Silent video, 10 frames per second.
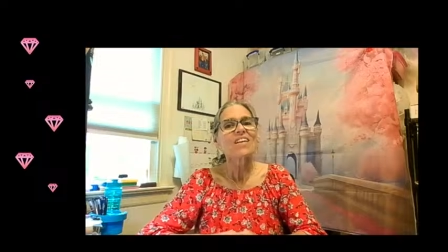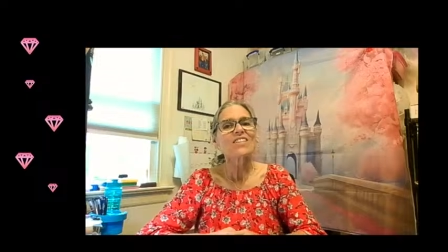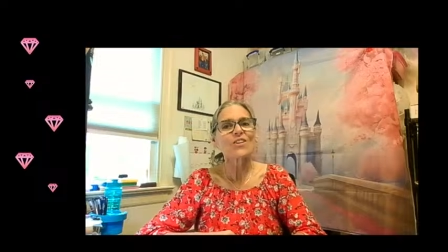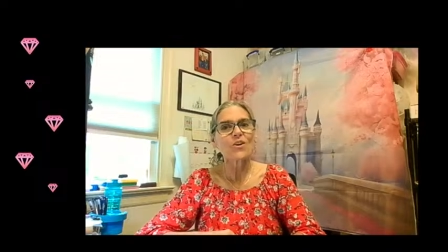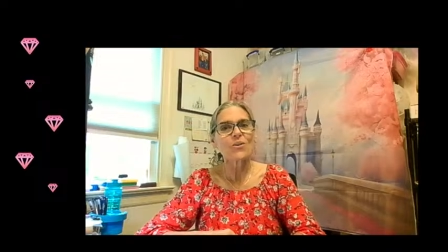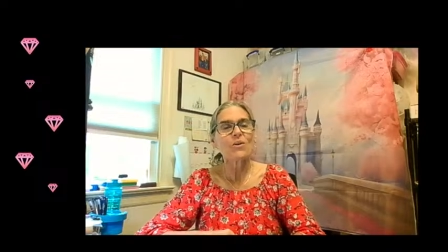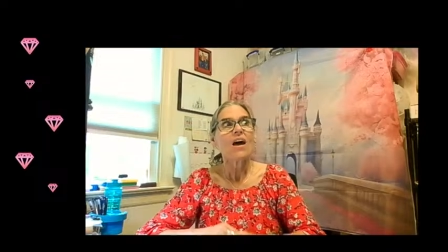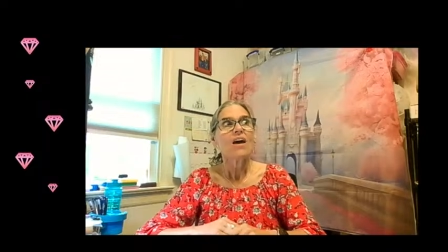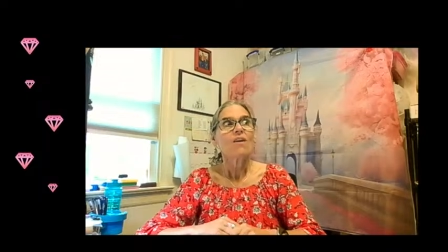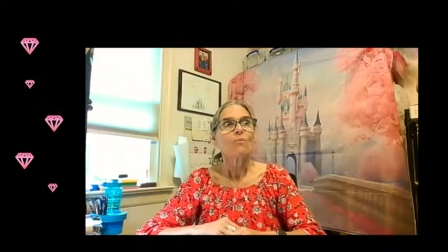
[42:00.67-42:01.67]
So
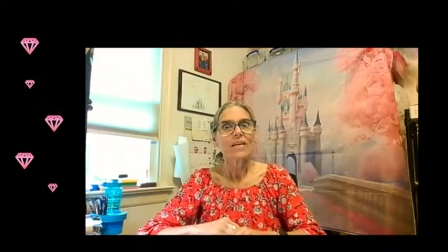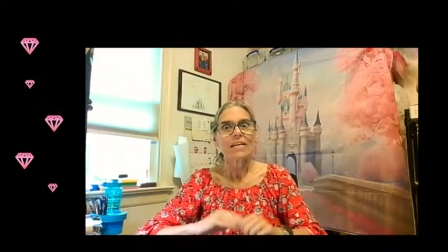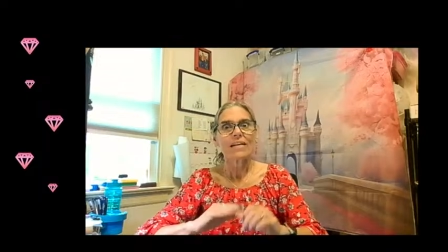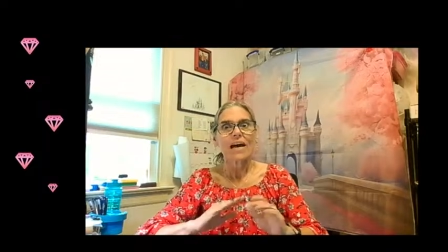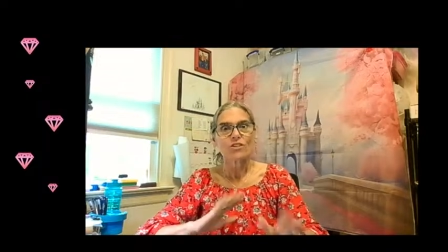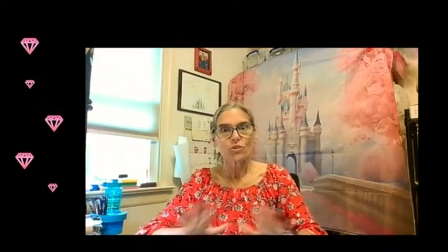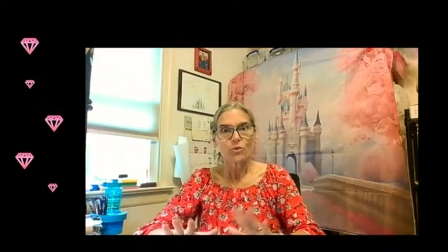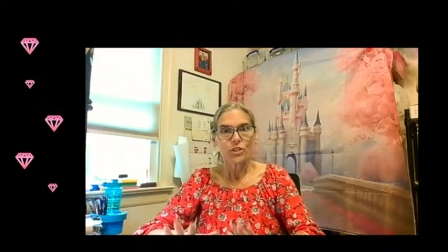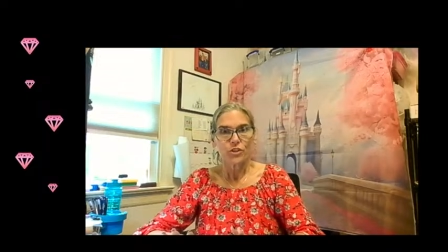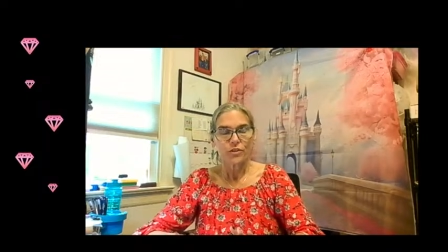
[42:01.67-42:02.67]
we got a
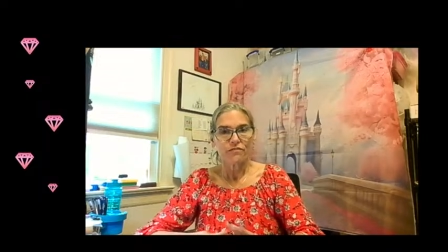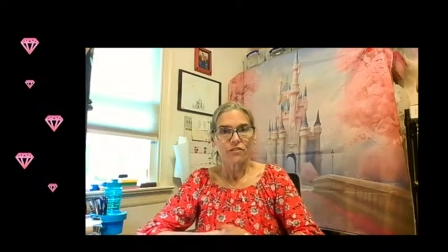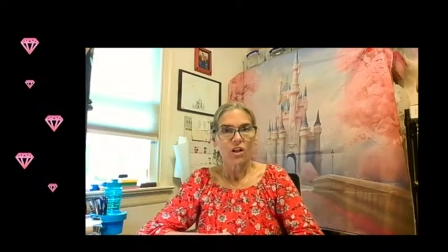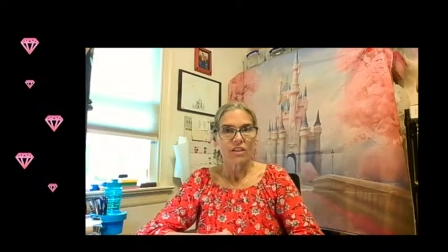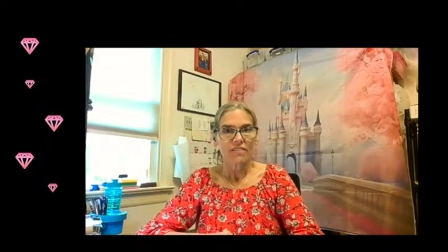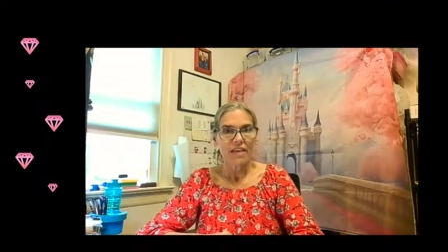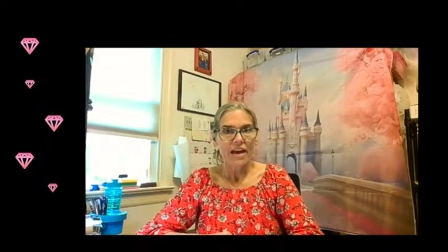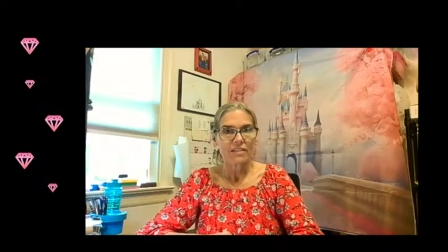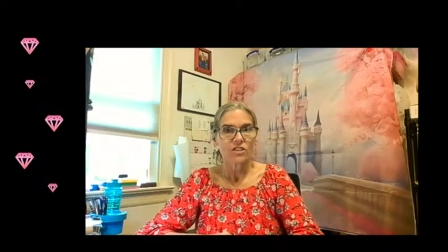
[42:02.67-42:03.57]
storage unit for all of that.